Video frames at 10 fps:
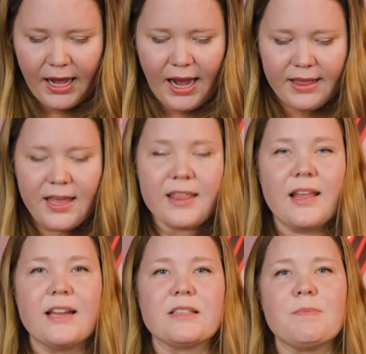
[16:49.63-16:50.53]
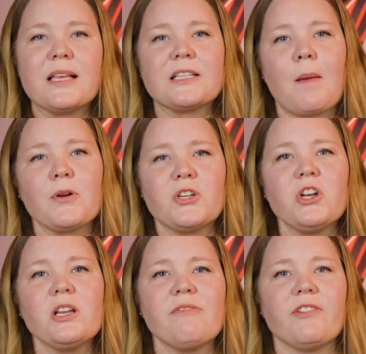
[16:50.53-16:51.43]
I think that it's a missed
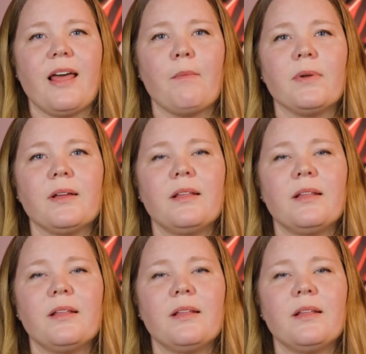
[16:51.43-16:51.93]
opportunity for them,